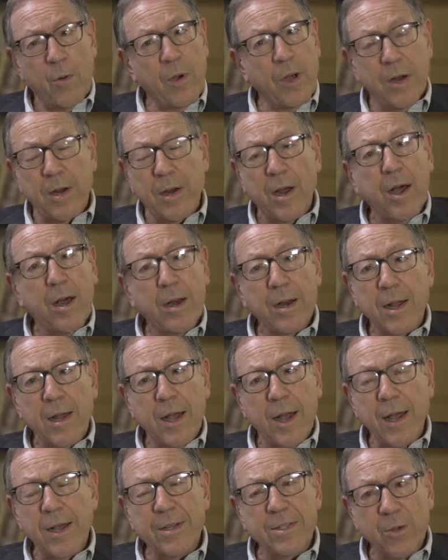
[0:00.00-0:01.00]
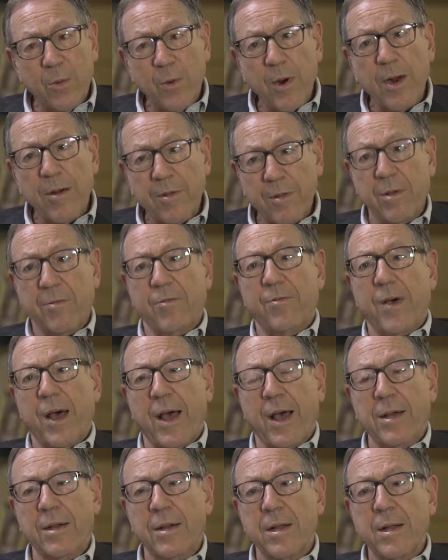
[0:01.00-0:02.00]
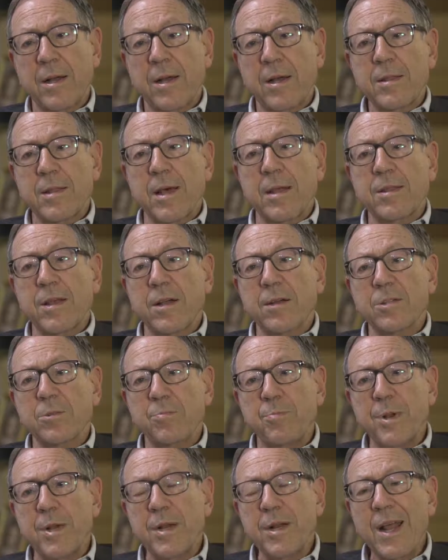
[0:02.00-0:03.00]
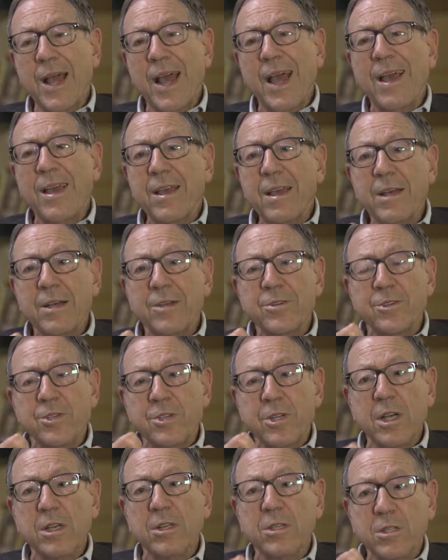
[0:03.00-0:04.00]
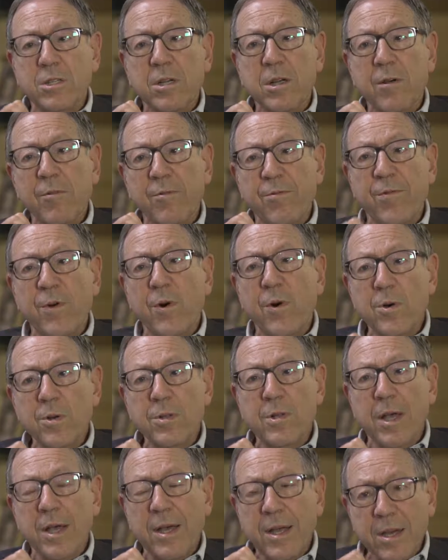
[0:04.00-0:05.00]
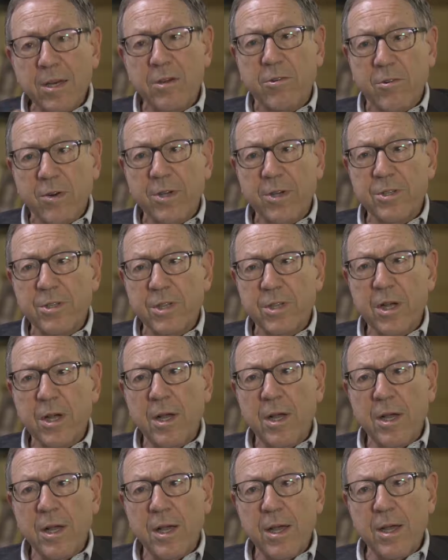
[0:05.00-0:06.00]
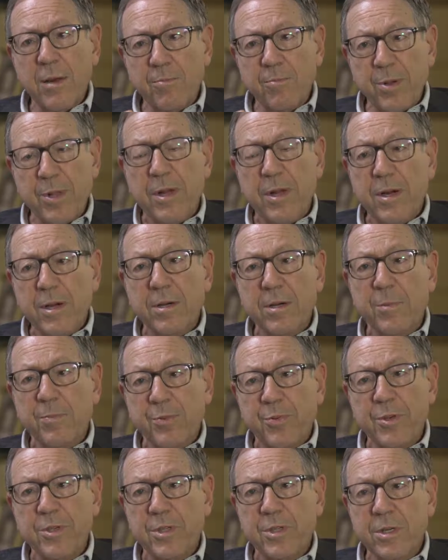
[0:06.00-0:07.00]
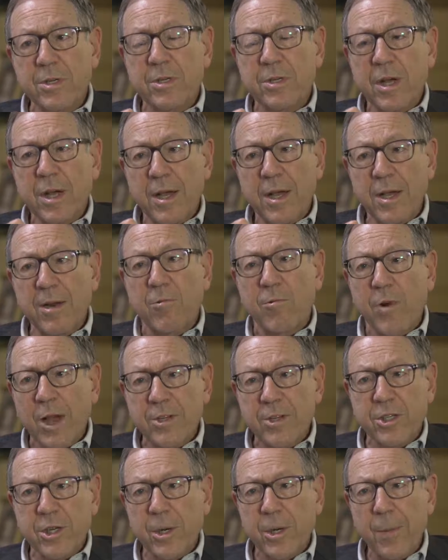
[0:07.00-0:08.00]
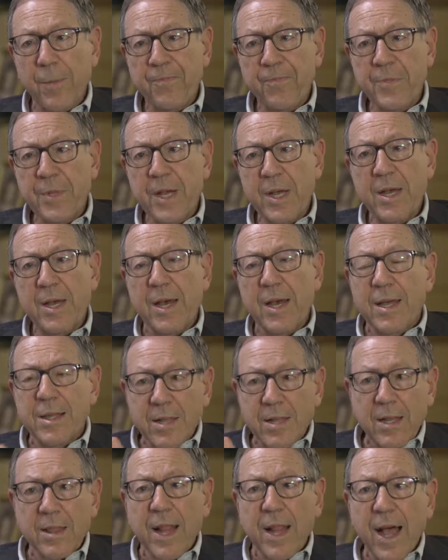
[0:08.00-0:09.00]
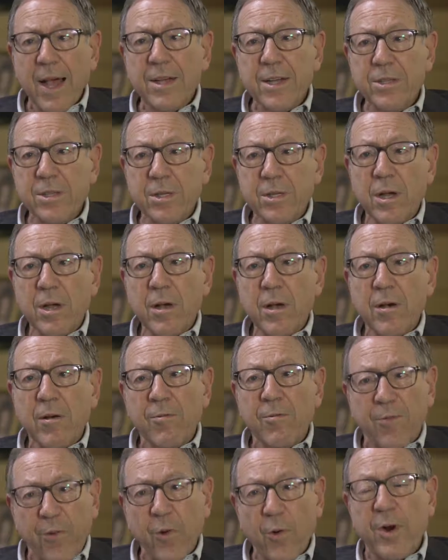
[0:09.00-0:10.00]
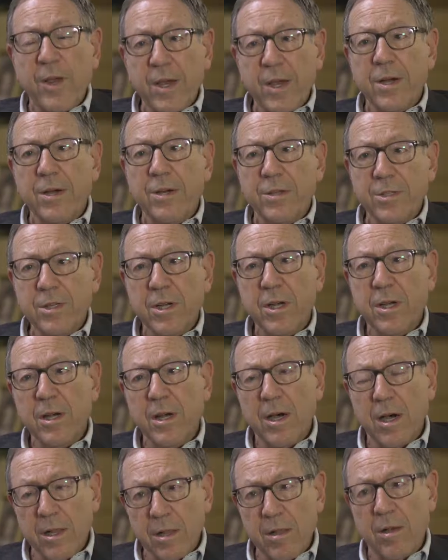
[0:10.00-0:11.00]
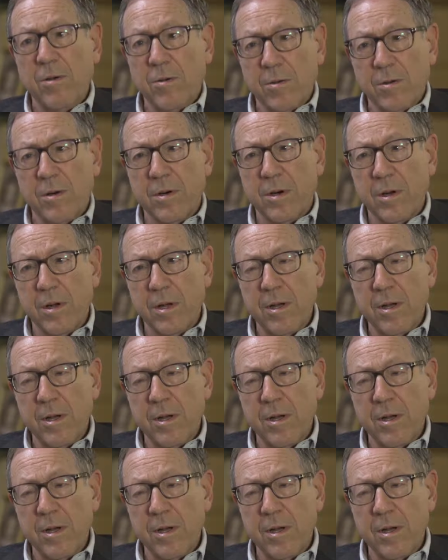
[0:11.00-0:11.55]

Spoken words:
We are not as aware of the fact that there's been a 6-fold increase in political prisoners in Russia in the last 4 years alone.